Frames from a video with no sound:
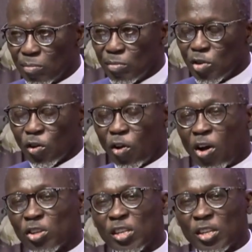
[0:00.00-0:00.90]

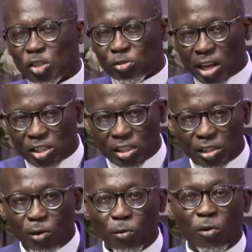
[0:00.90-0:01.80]
God's destruction
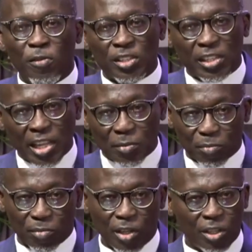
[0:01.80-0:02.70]
will visit them.
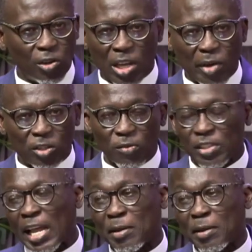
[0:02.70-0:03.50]
It's only a matter of time.